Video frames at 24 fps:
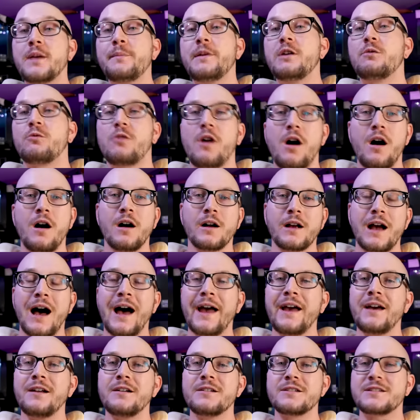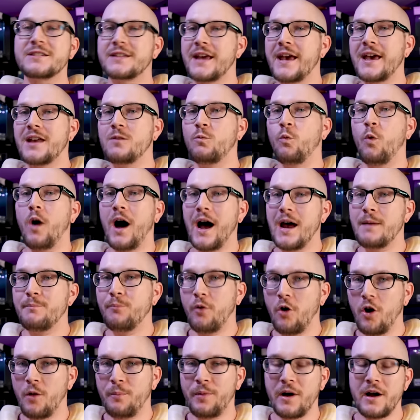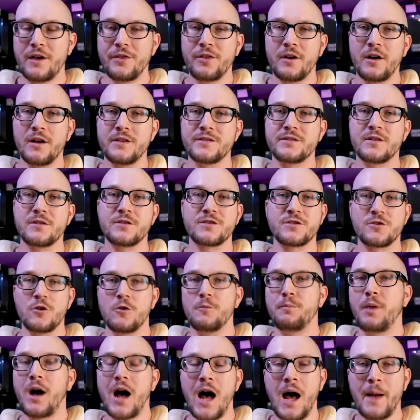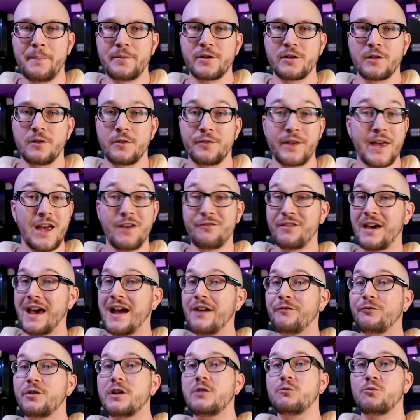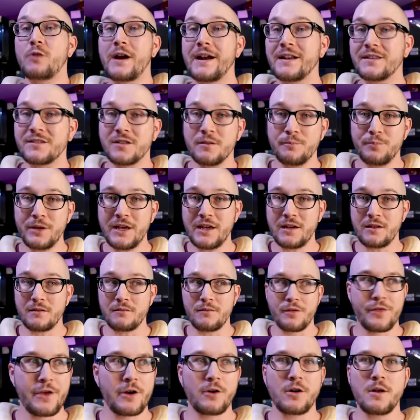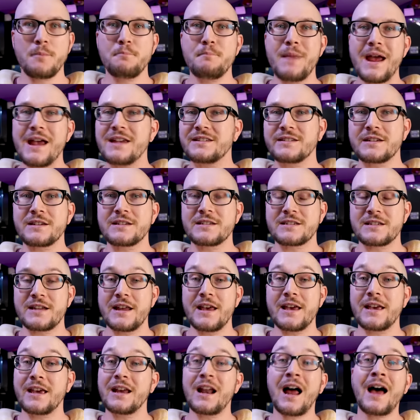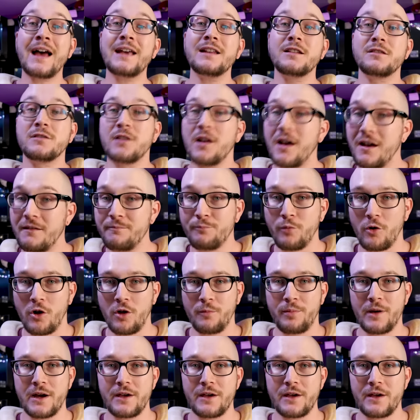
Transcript: get me wrong, I understand why ball pythons are so popular. They have every right to be. They're an amazing snake and I love ball